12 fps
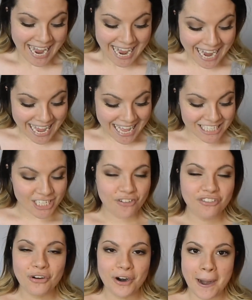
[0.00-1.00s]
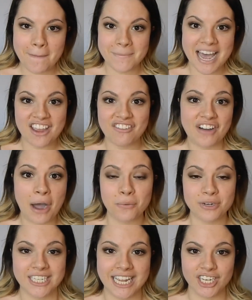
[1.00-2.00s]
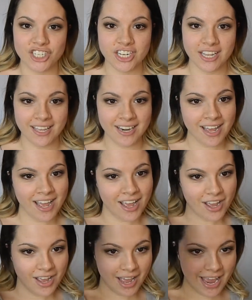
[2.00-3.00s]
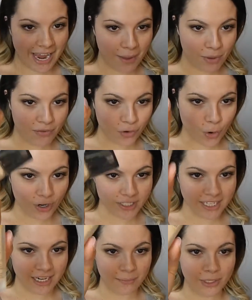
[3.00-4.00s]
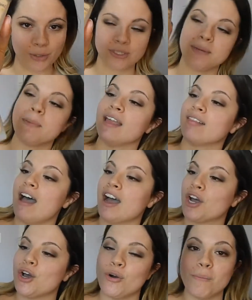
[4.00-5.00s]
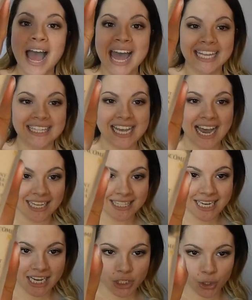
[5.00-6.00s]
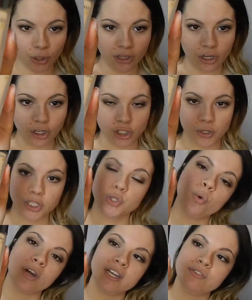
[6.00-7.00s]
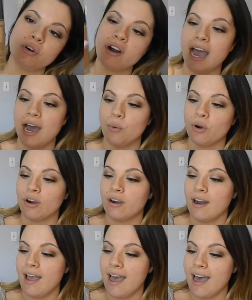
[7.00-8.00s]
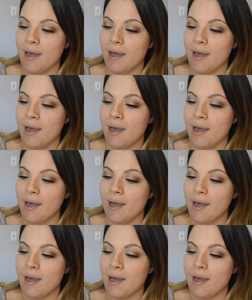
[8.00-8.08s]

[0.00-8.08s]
And for my foundation, I am of course going to be using my Lancome Teint Idole Ultra 24-hour